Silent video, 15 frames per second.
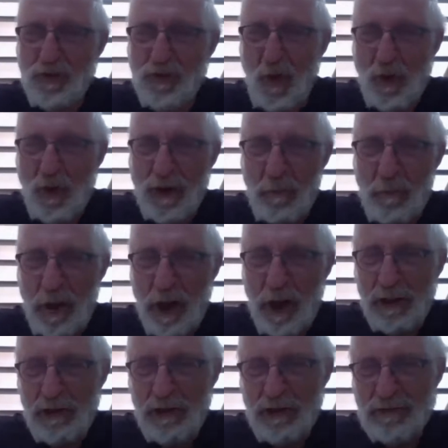broken
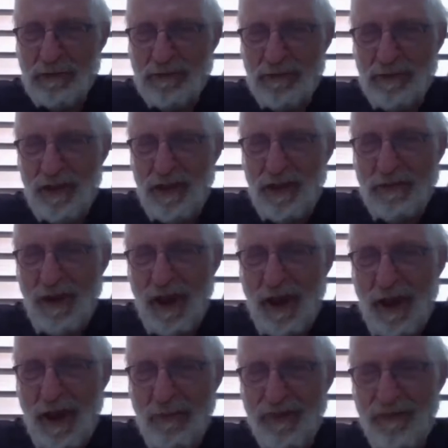bottles on
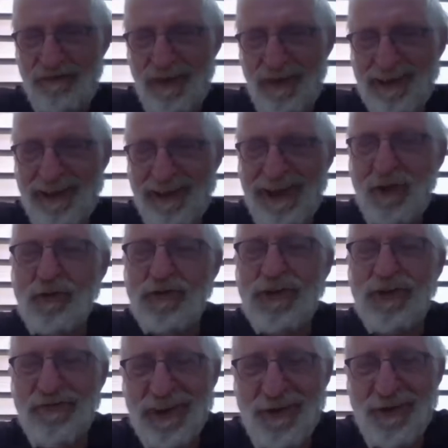top of the fence. They used
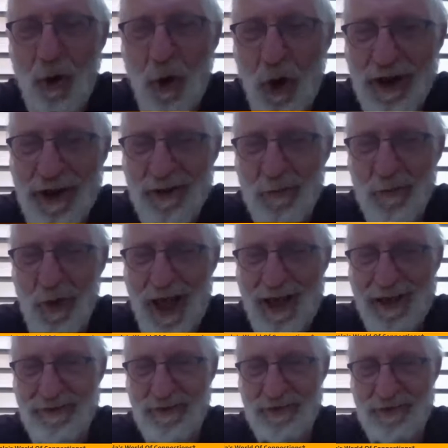it for target
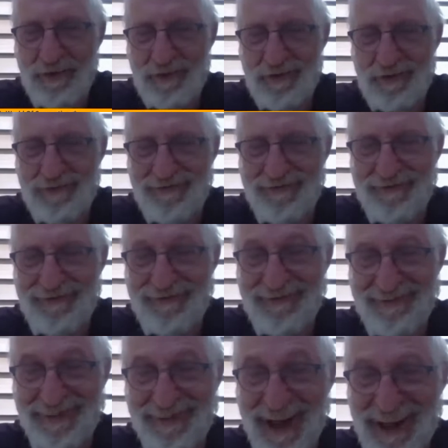practice.
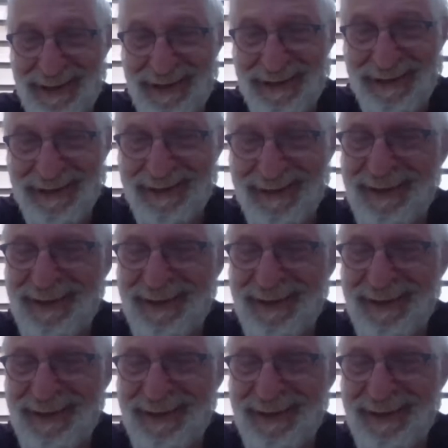Nice.